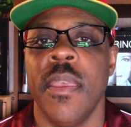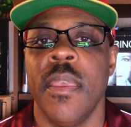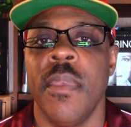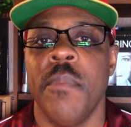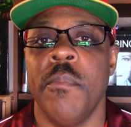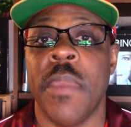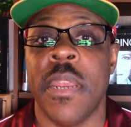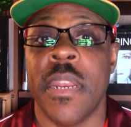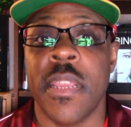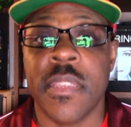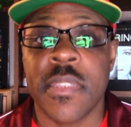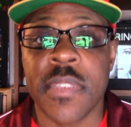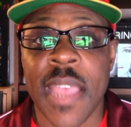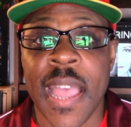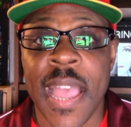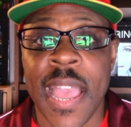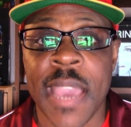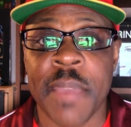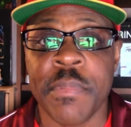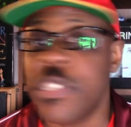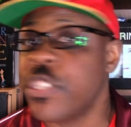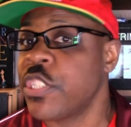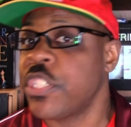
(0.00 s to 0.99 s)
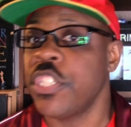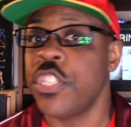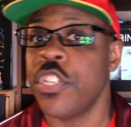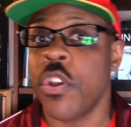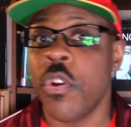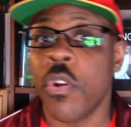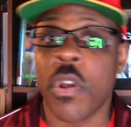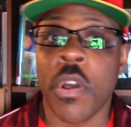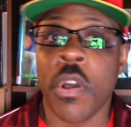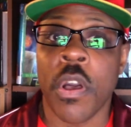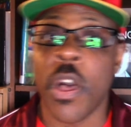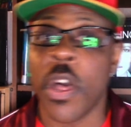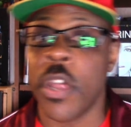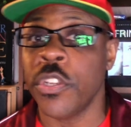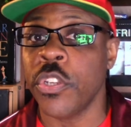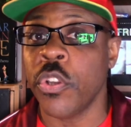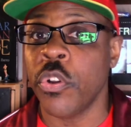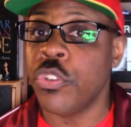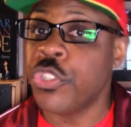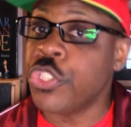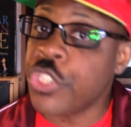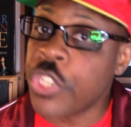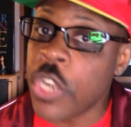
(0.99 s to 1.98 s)
Many times it's a no call,
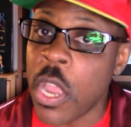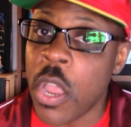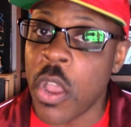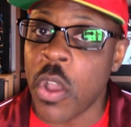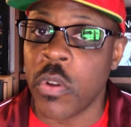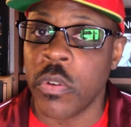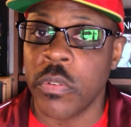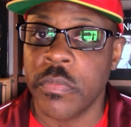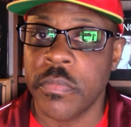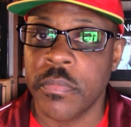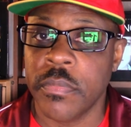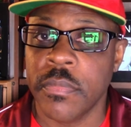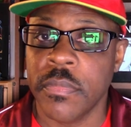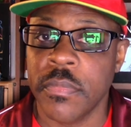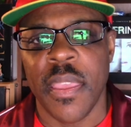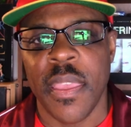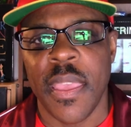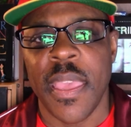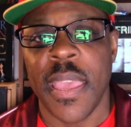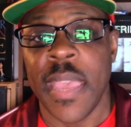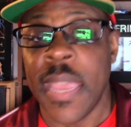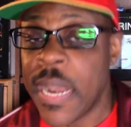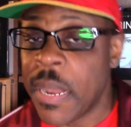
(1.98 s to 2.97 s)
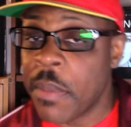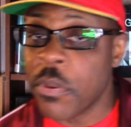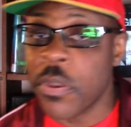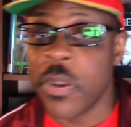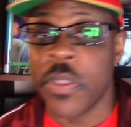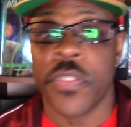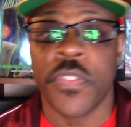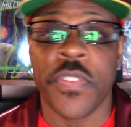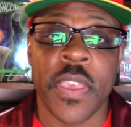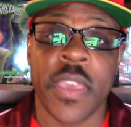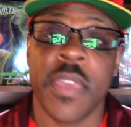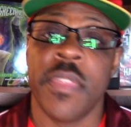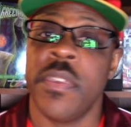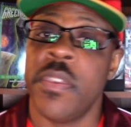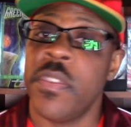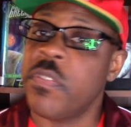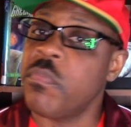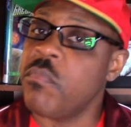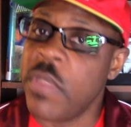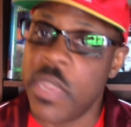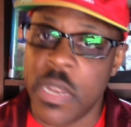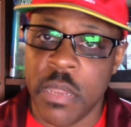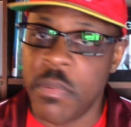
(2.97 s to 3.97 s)
no show. And I'm gonna say
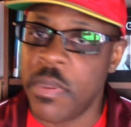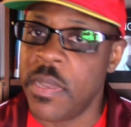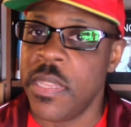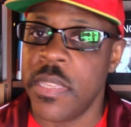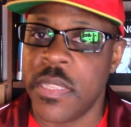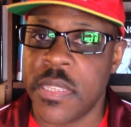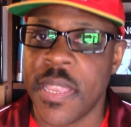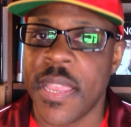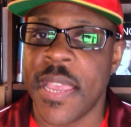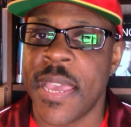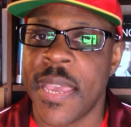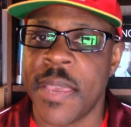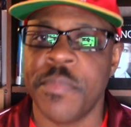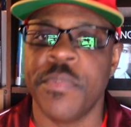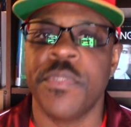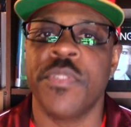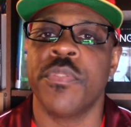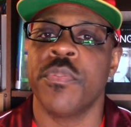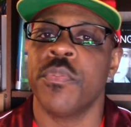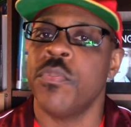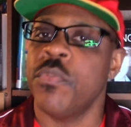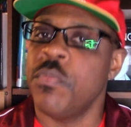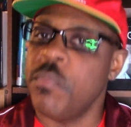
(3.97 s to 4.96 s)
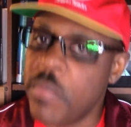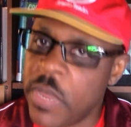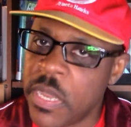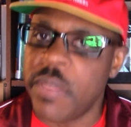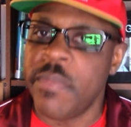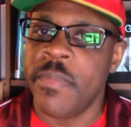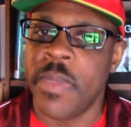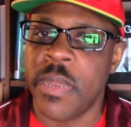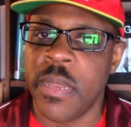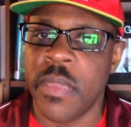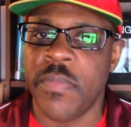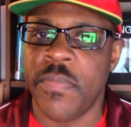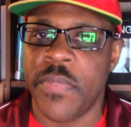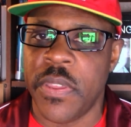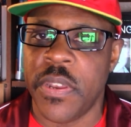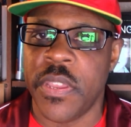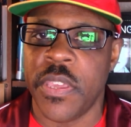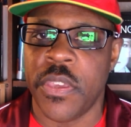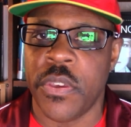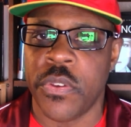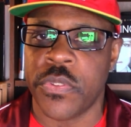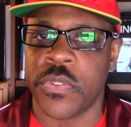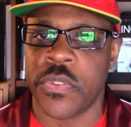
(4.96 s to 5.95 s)
this many, many times through many, many
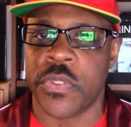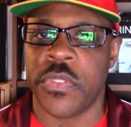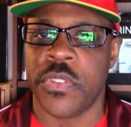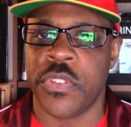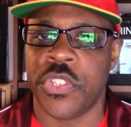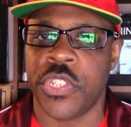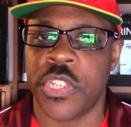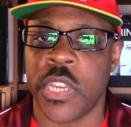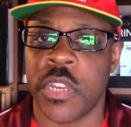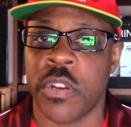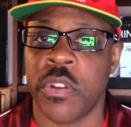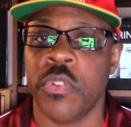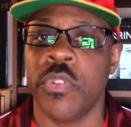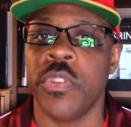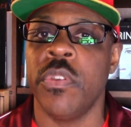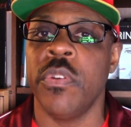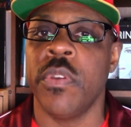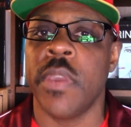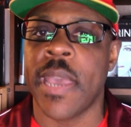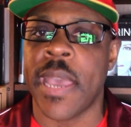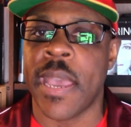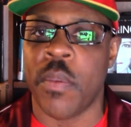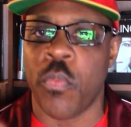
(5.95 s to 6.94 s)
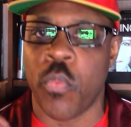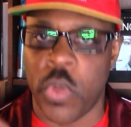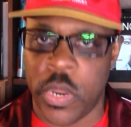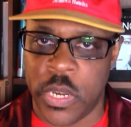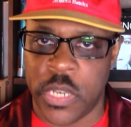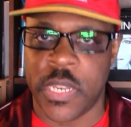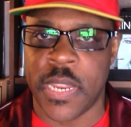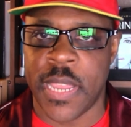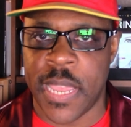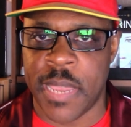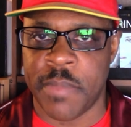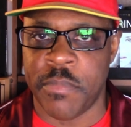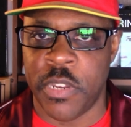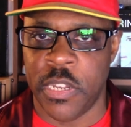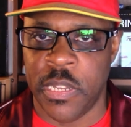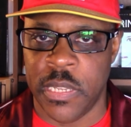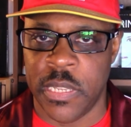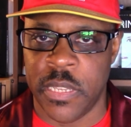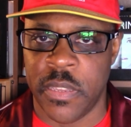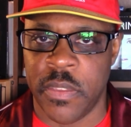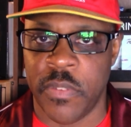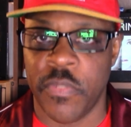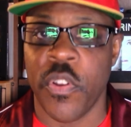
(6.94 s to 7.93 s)
videos on this channel you got one time to
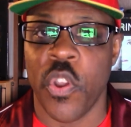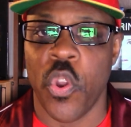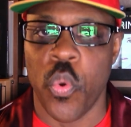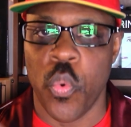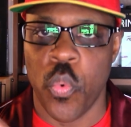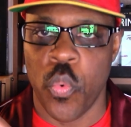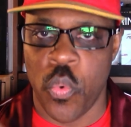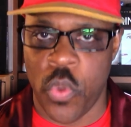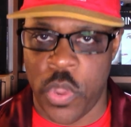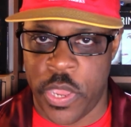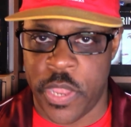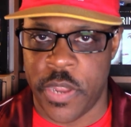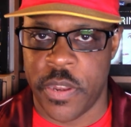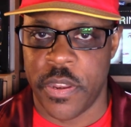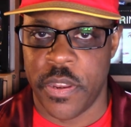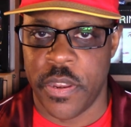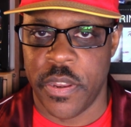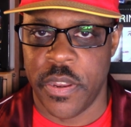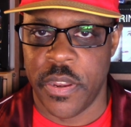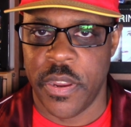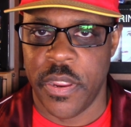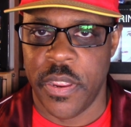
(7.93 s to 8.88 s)
live. One.